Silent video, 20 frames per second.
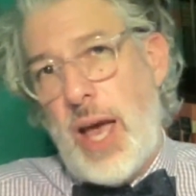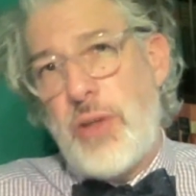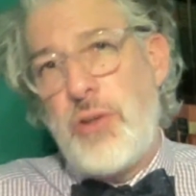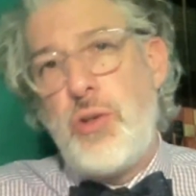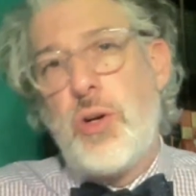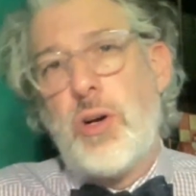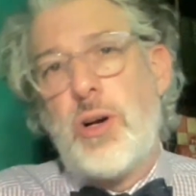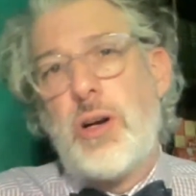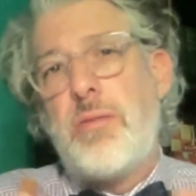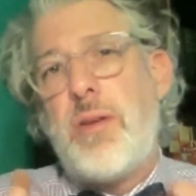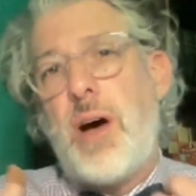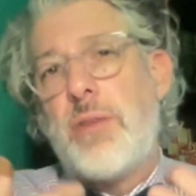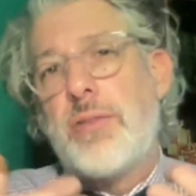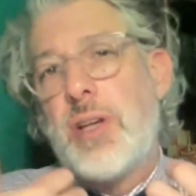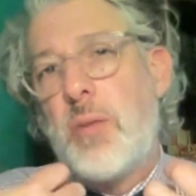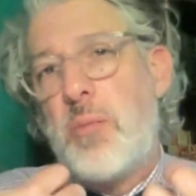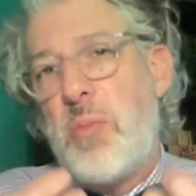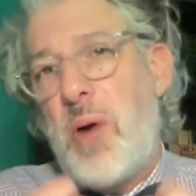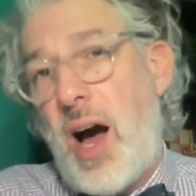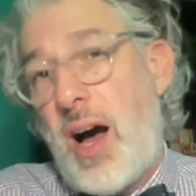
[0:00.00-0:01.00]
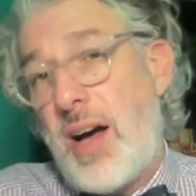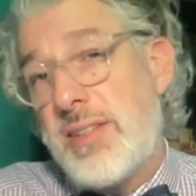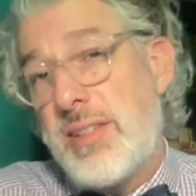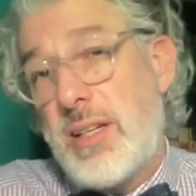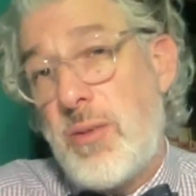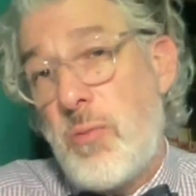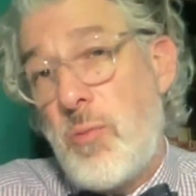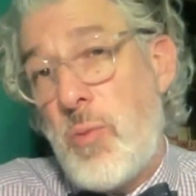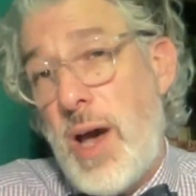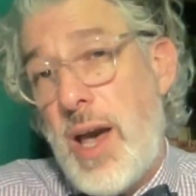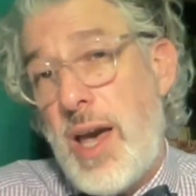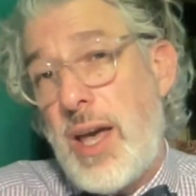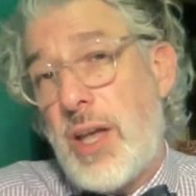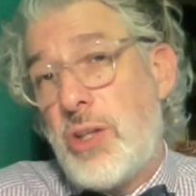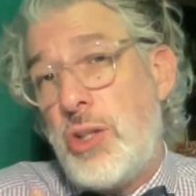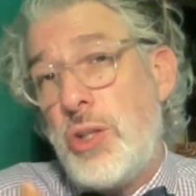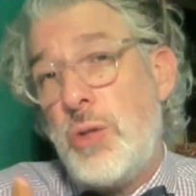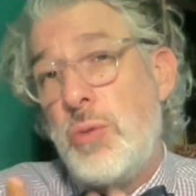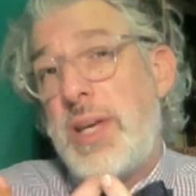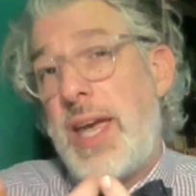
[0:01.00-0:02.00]
and you're involved in a positive way,
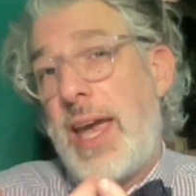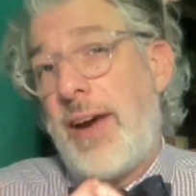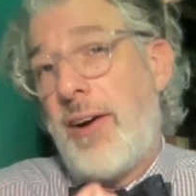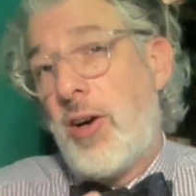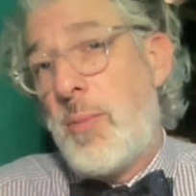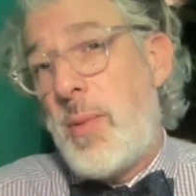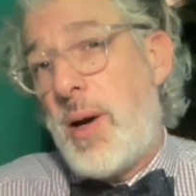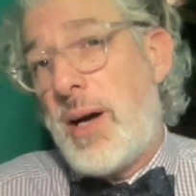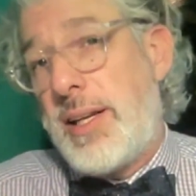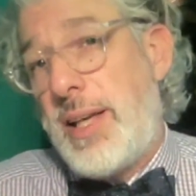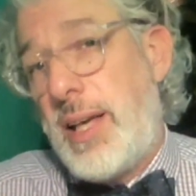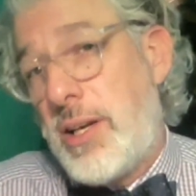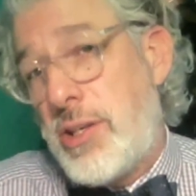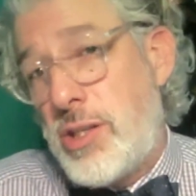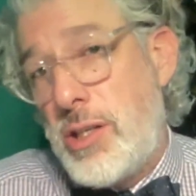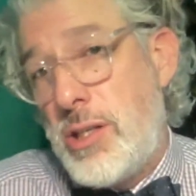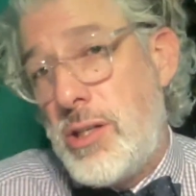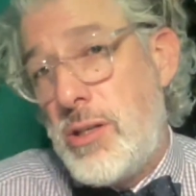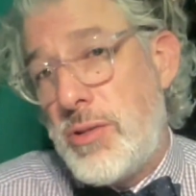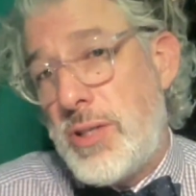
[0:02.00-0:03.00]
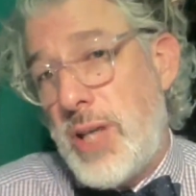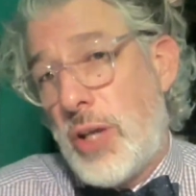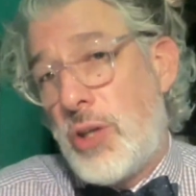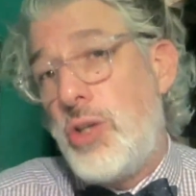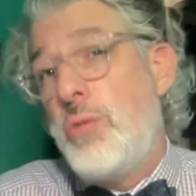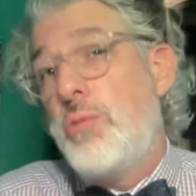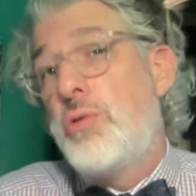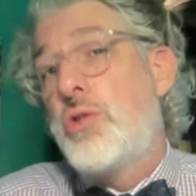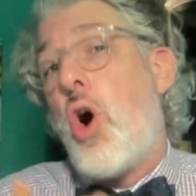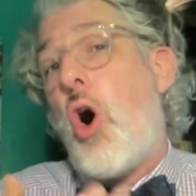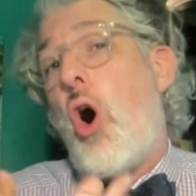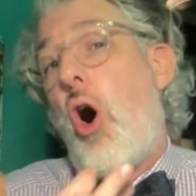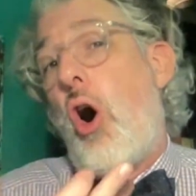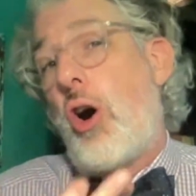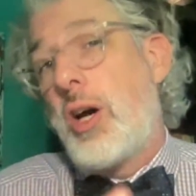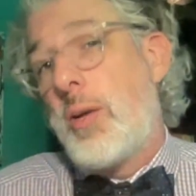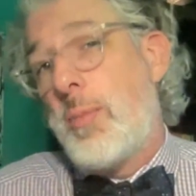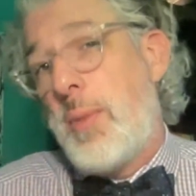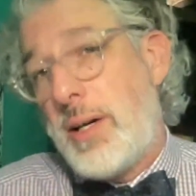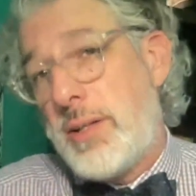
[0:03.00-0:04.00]
and you care about issues and you
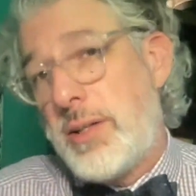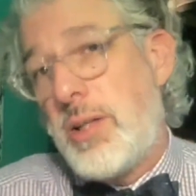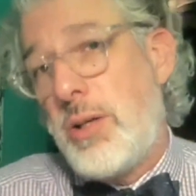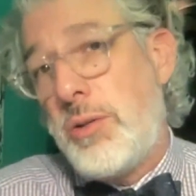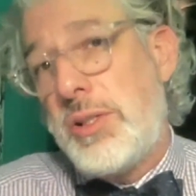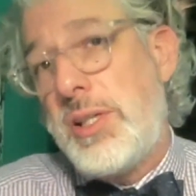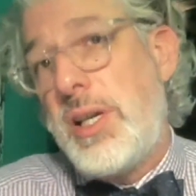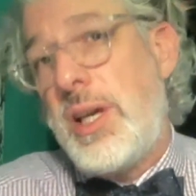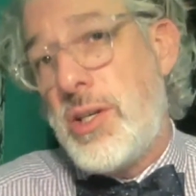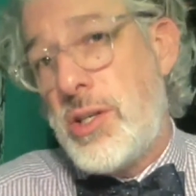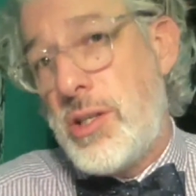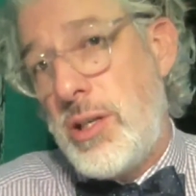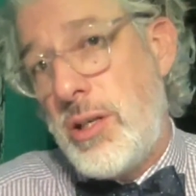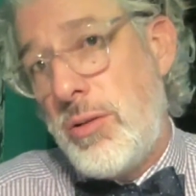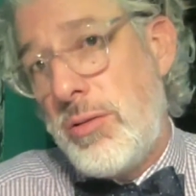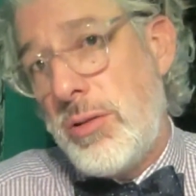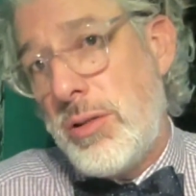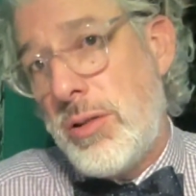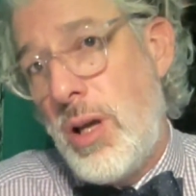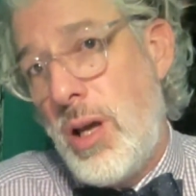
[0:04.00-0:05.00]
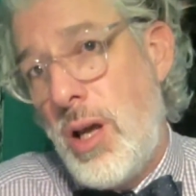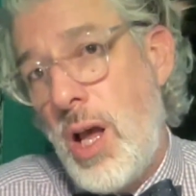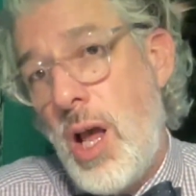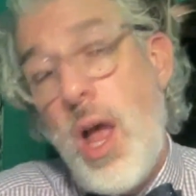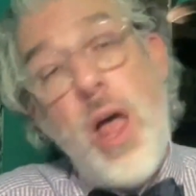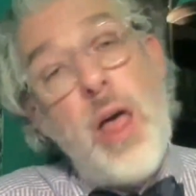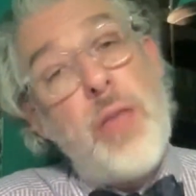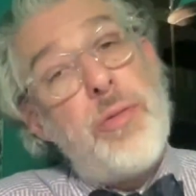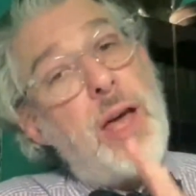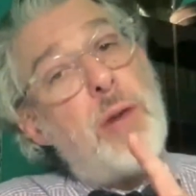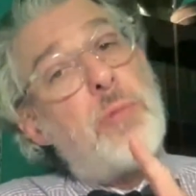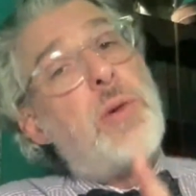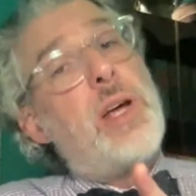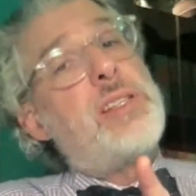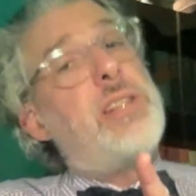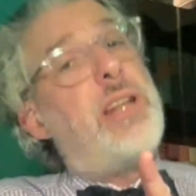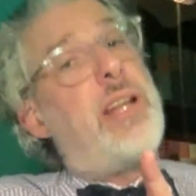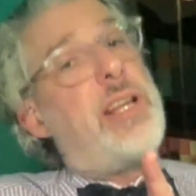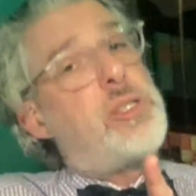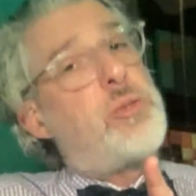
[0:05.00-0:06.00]
talk about those issues, that
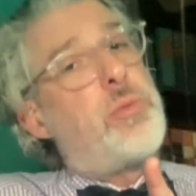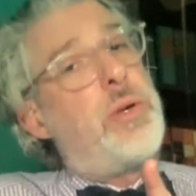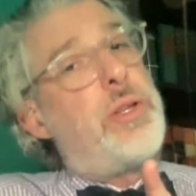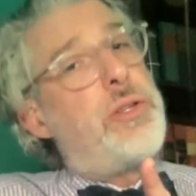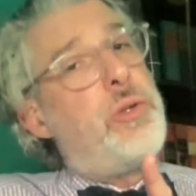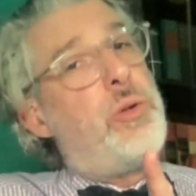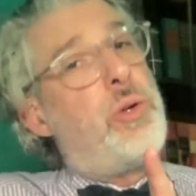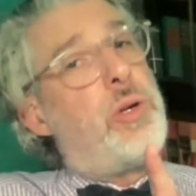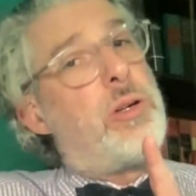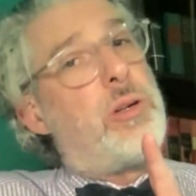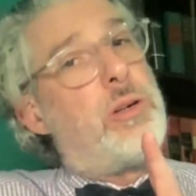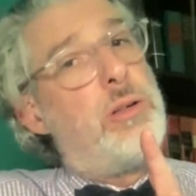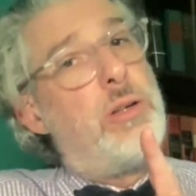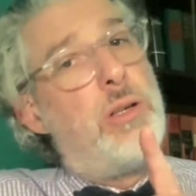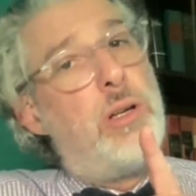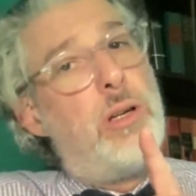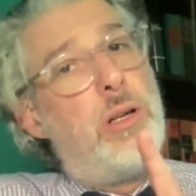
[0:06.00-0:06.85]
resonates with your